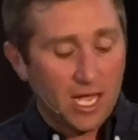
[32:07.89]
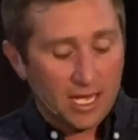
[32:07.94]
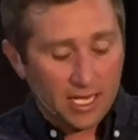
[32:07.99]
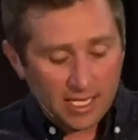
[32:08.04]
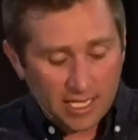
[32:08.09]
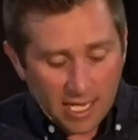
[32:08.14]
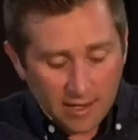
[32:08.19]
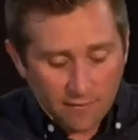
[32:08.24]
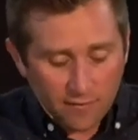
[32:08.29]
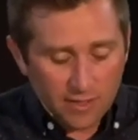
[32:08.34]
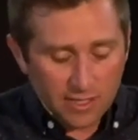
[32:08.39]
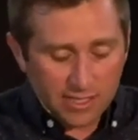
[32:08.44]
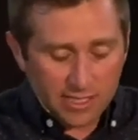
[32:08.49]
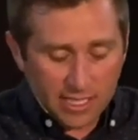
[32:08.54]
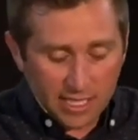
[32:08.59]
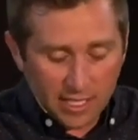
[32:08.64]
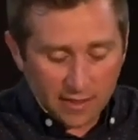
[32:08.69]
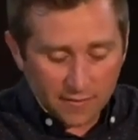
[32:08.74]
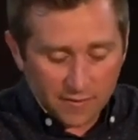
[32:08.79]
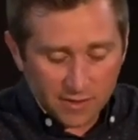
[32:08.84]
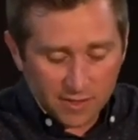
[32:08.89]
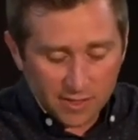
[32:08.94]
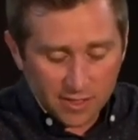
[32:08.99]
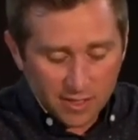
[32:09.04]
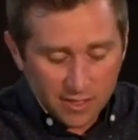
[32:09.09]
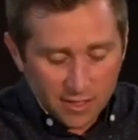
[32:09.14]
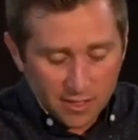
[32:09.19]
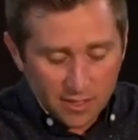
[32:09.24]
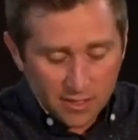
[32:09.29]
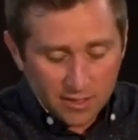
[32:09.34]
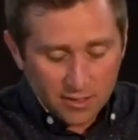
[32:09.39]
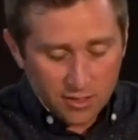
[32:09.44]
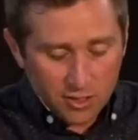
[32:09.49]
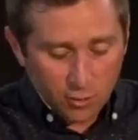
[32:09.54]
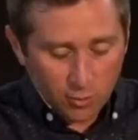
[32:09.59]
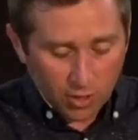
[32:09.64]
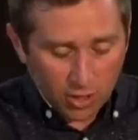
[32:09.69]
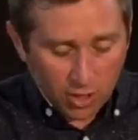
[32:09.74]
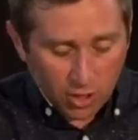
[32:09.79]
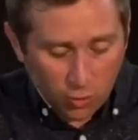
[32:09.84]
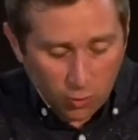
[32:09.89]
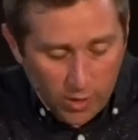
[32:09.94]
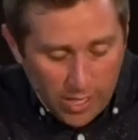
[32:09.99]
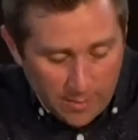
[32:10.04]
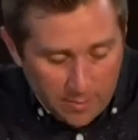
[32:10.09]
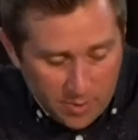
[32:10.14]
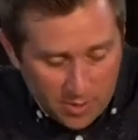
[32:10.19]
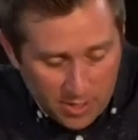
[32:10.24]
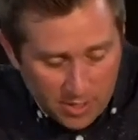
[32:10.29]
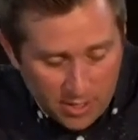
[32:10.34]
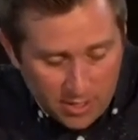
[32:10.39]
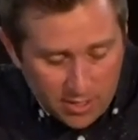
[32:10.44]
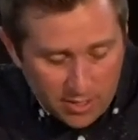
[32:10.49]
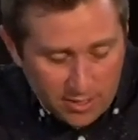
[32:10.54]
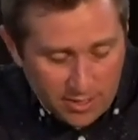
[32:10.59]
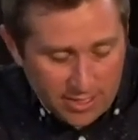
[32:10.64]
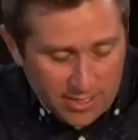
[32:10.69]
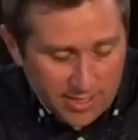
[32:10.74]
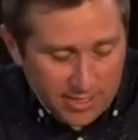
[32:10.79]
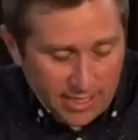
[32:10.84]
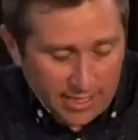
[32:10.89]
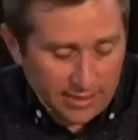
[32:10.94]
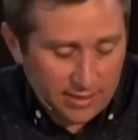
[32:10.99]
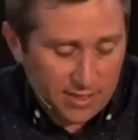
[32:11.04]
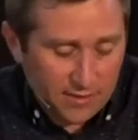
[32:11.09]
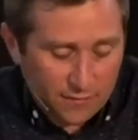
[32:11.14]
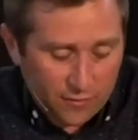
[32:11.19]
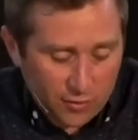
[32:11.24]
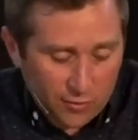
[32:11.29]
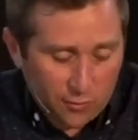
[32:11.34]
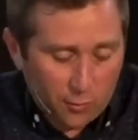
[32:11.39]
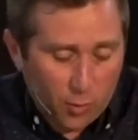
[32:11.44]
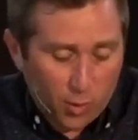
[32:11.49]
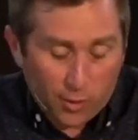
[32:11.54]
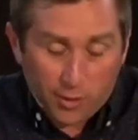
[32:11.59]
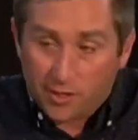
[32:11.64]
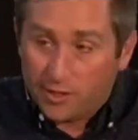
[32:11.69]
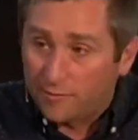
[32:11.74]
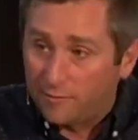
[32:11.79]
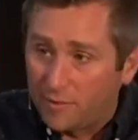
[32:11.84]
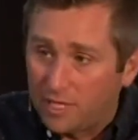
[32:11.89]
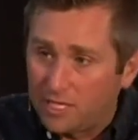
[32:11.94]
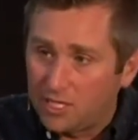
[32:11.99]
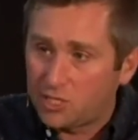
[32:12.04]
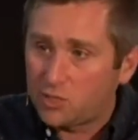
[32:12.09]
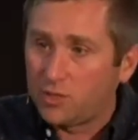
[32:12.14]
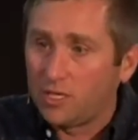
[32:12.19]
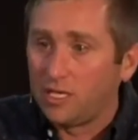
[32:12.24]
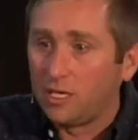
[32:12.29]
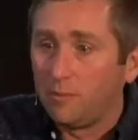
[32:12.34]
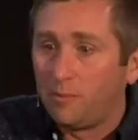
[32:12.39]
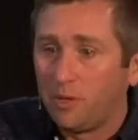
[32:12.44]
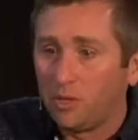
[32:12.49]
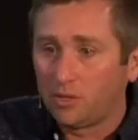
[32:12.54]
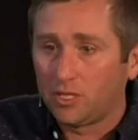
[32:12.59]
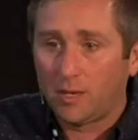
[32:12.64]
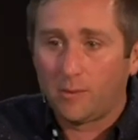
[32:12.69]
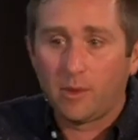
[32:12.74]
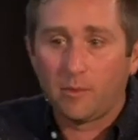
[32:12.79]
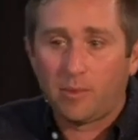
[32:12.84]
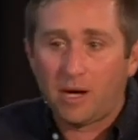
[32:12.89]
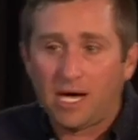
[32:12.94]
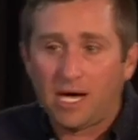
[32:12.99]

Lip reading: He gave these gifts to equip the saints for the work of ministry and to build up the